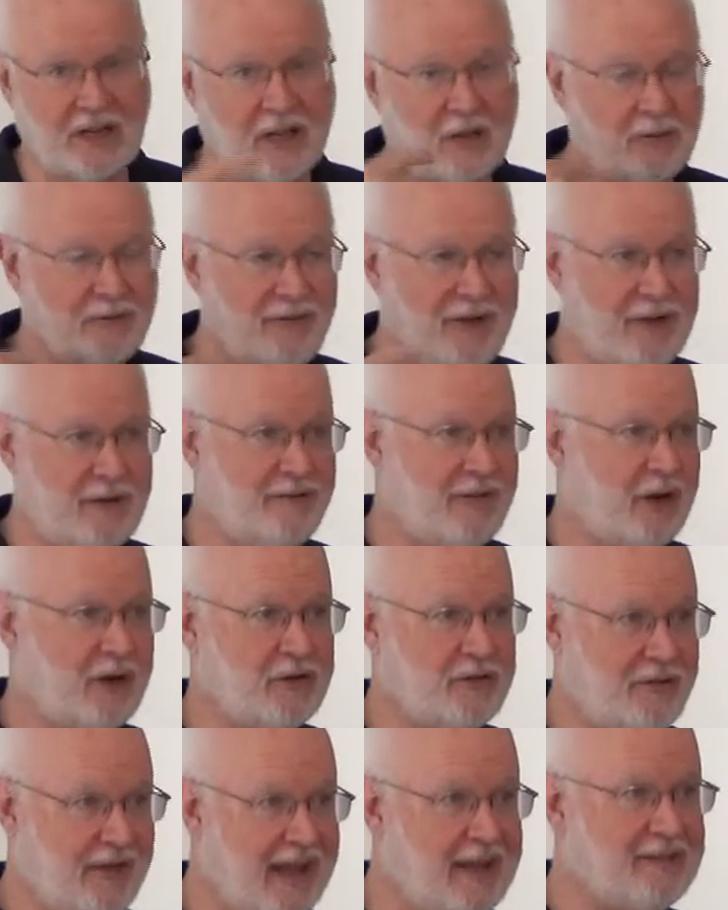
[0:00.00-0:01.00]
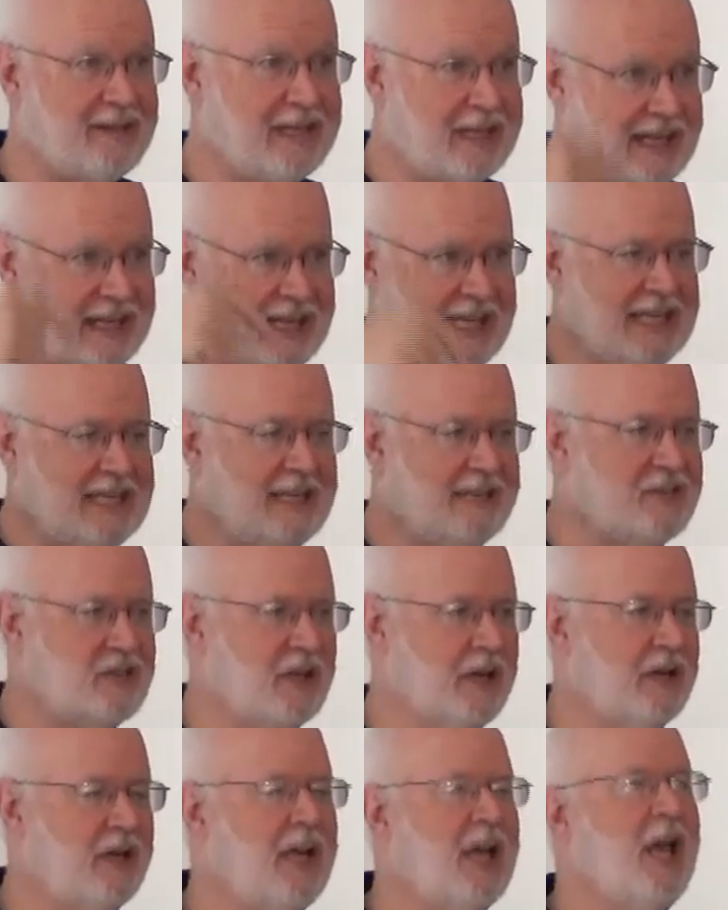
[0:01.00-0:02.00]
another friend of ours, founded it, and he lives
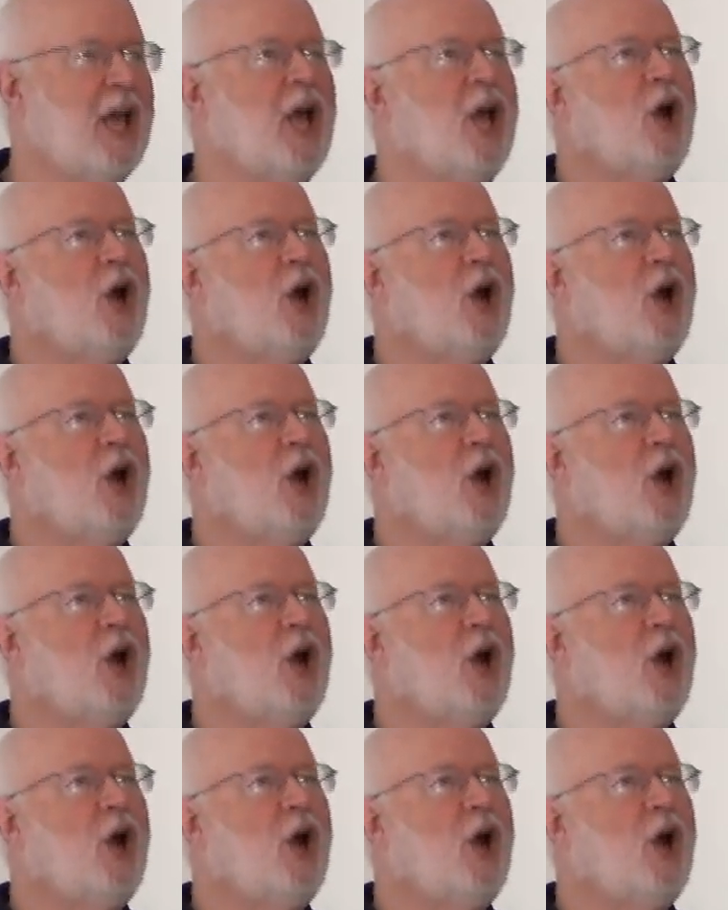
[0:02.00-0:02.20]
there.